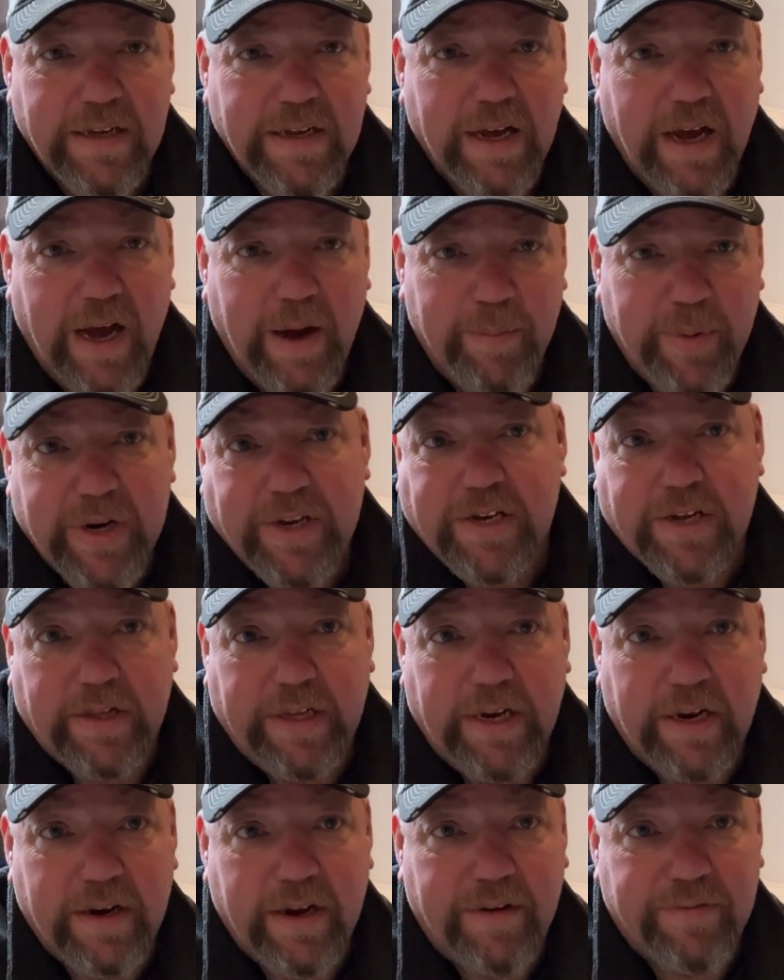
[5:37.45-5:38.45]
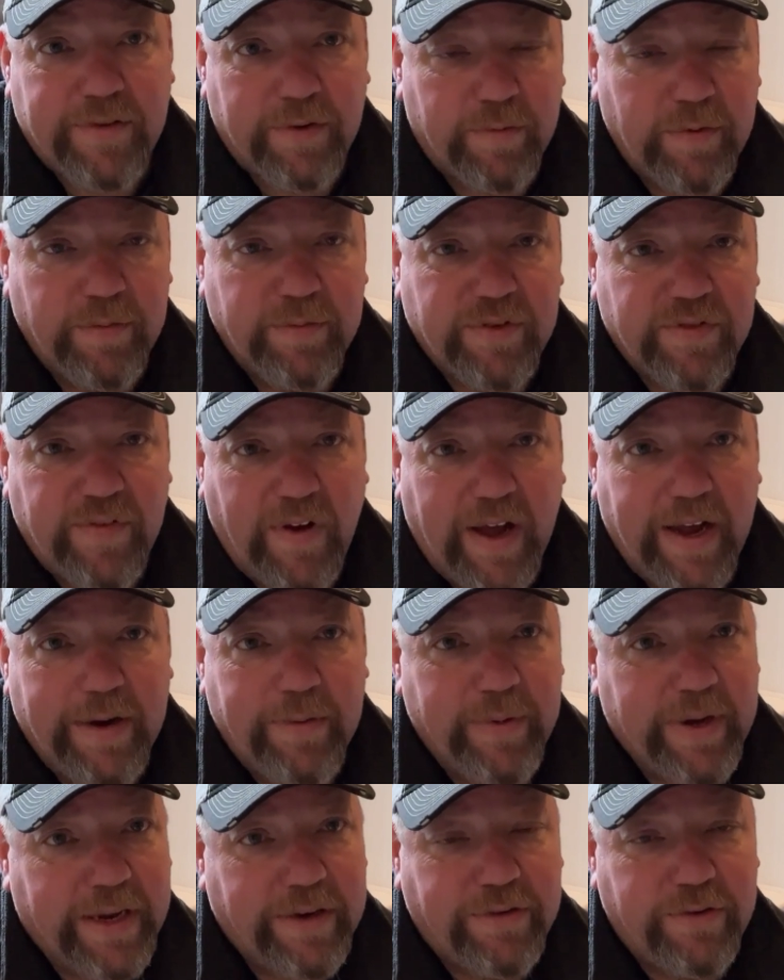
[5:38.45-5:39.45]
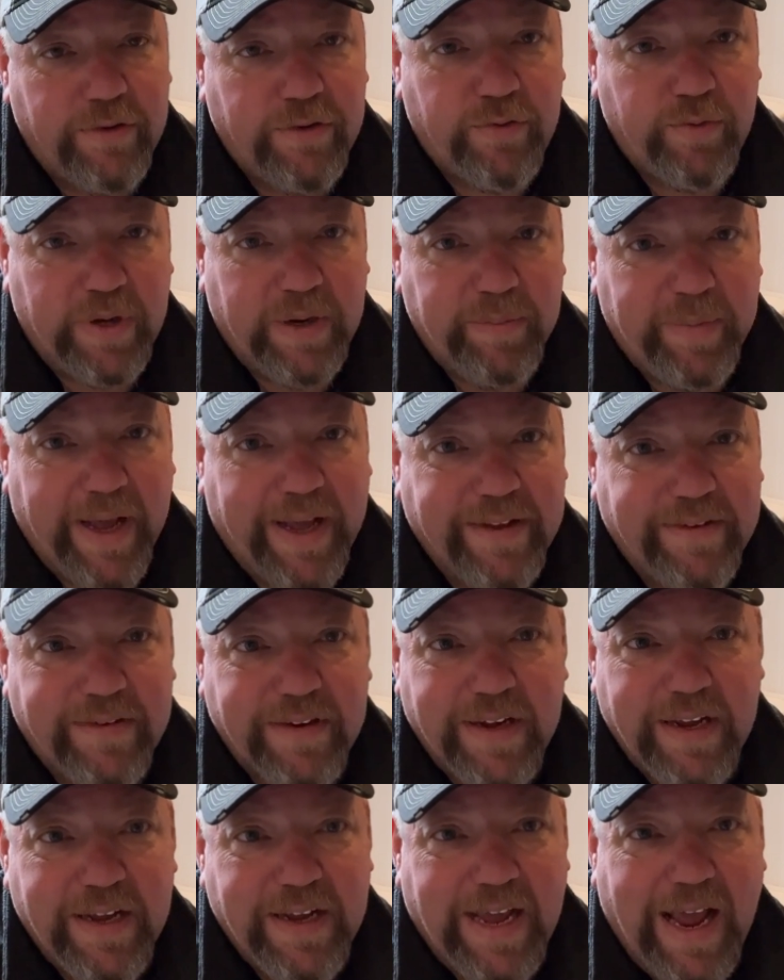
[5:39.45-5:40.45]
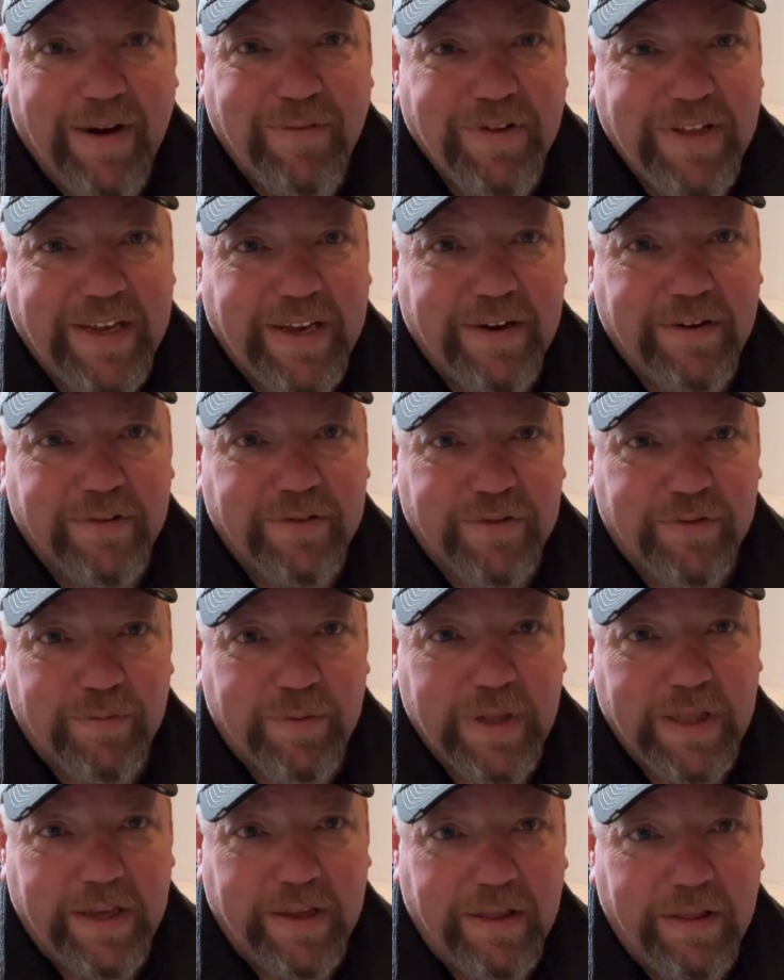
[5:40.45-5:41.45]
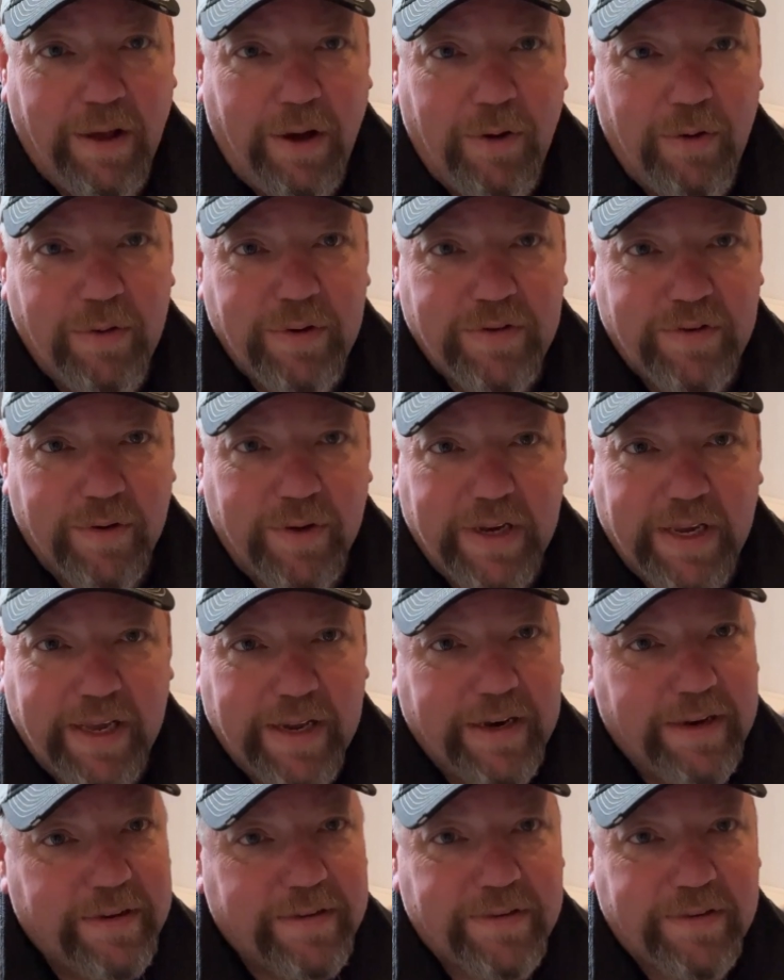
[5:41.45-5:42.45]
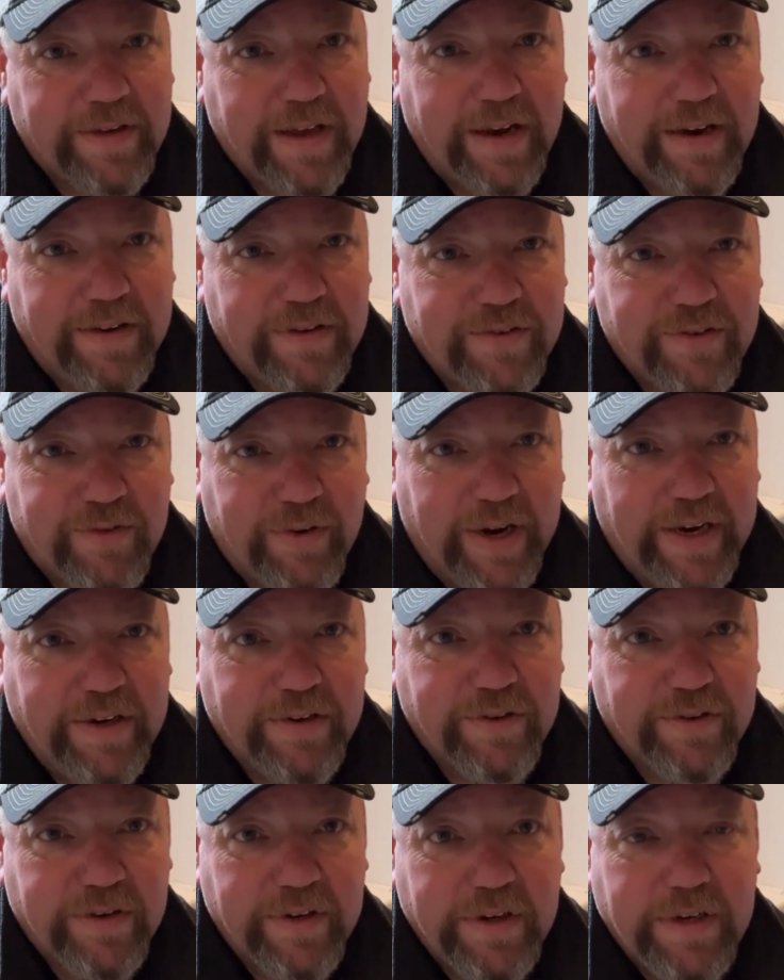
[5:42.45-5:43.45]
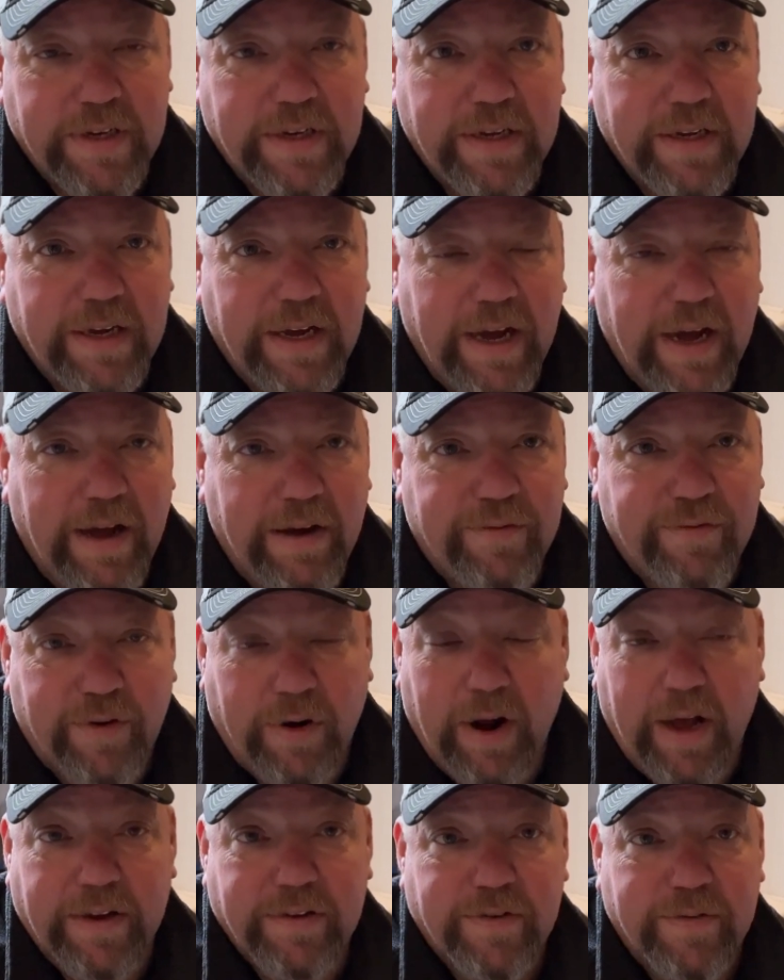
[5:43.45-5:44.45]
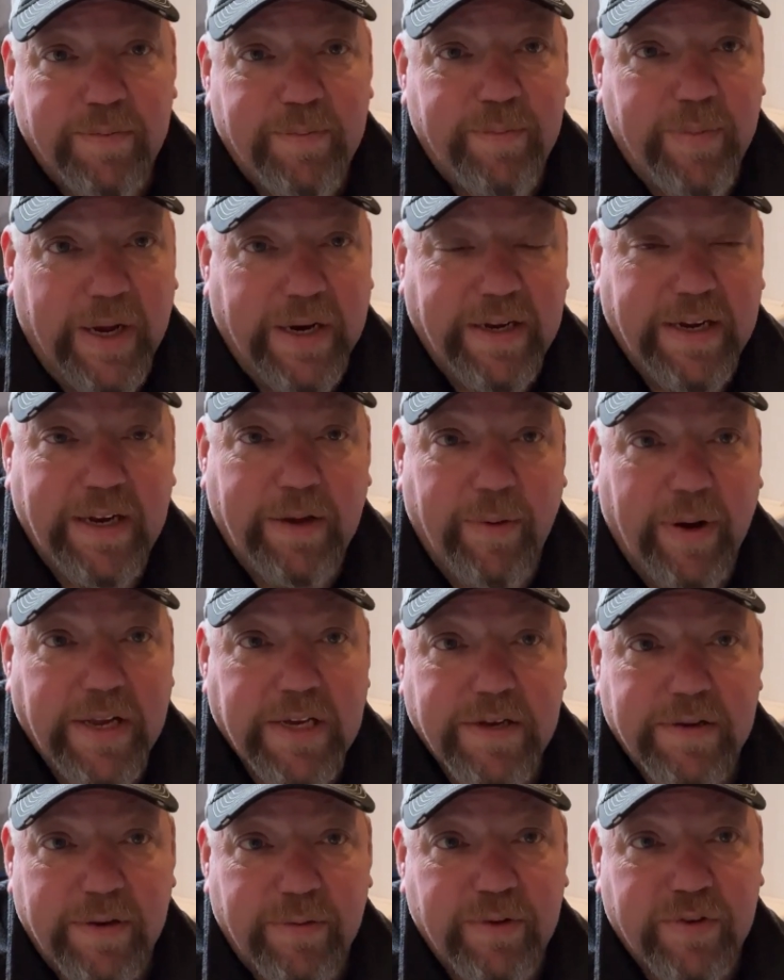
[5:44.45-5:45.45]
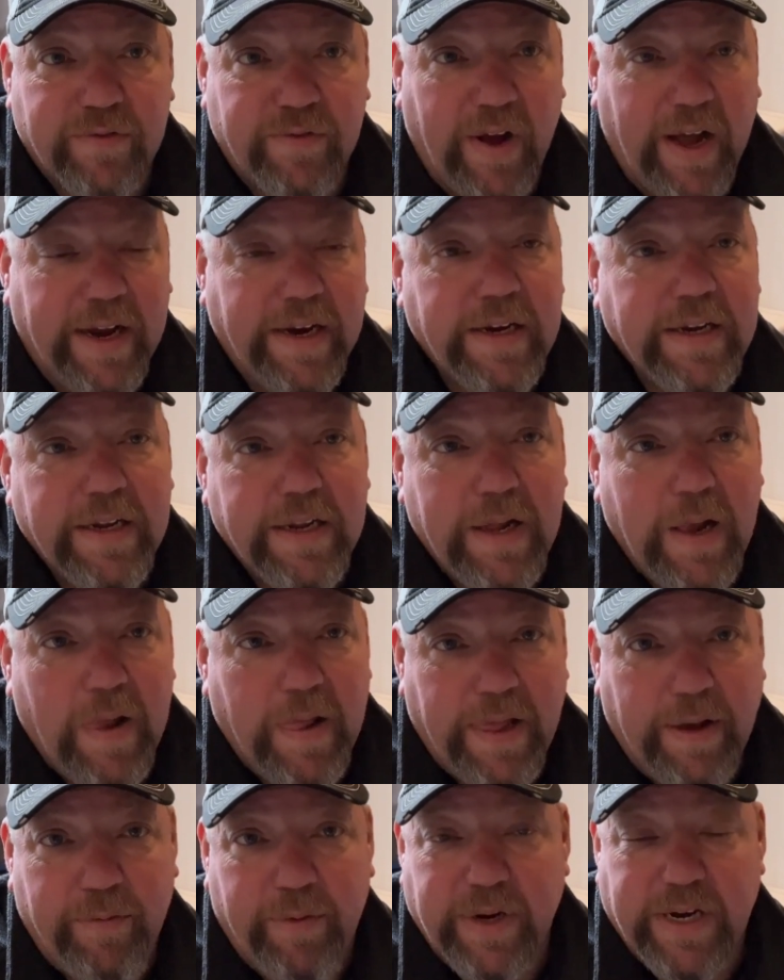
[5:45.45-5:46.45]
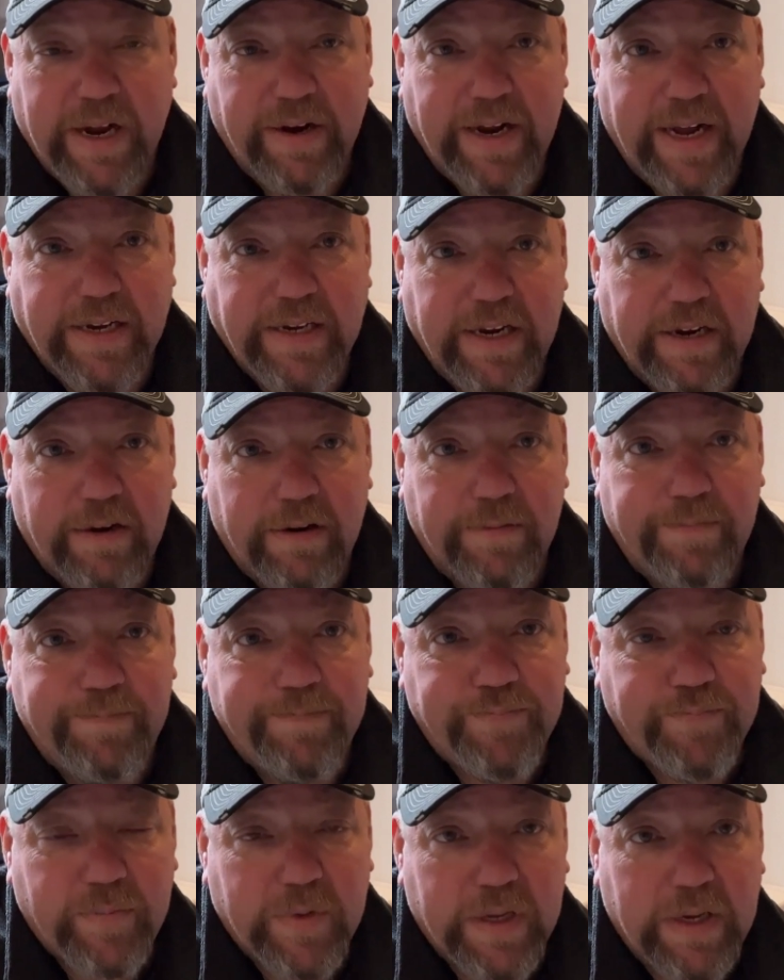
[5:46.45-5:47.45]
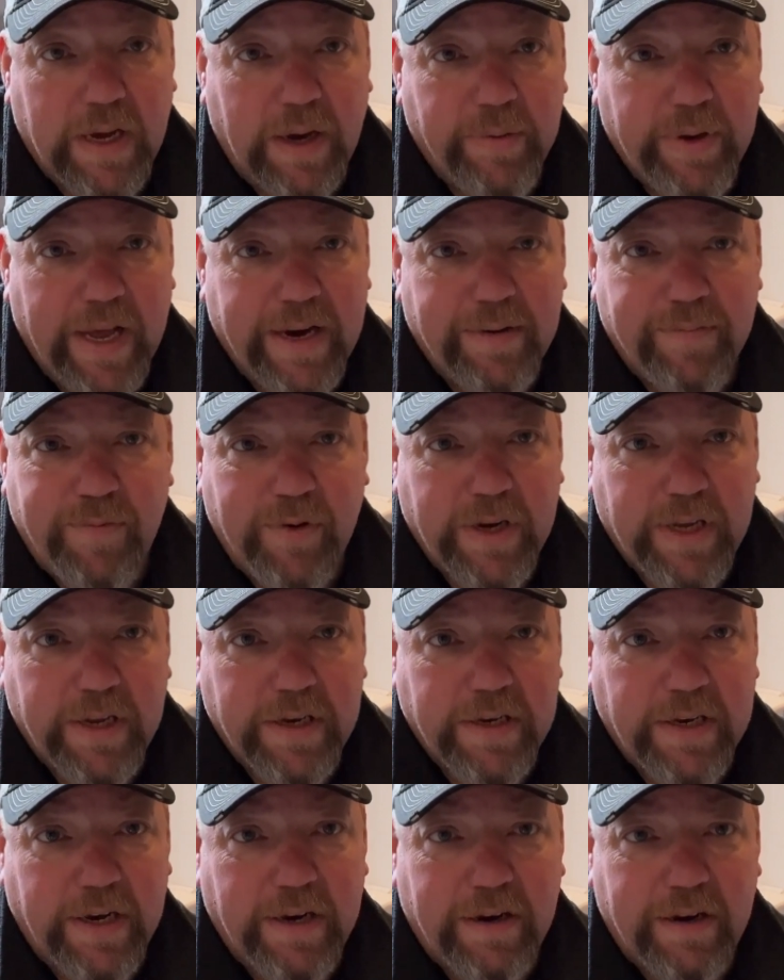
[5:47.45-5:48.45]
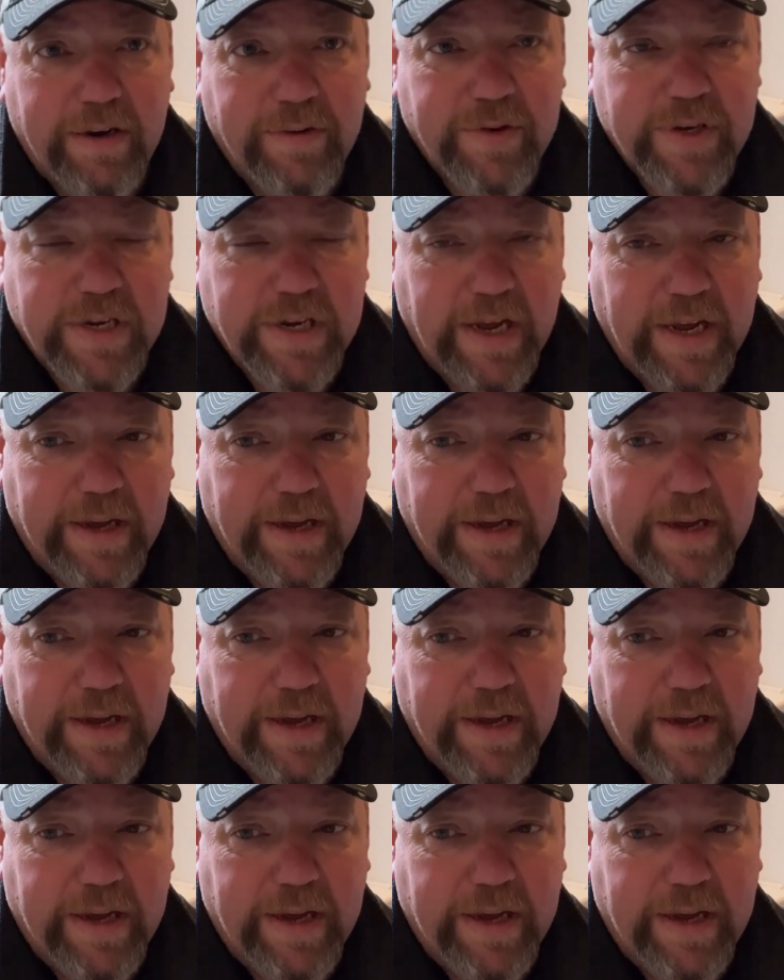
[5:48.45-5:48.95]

But it's clean enough. The room's fine. We got two twin beds. Everything here is really low. So again, it's kind of strange for us. But anyways, it was fine. Then we went down and had dinner. We had a pretty good dinner. It was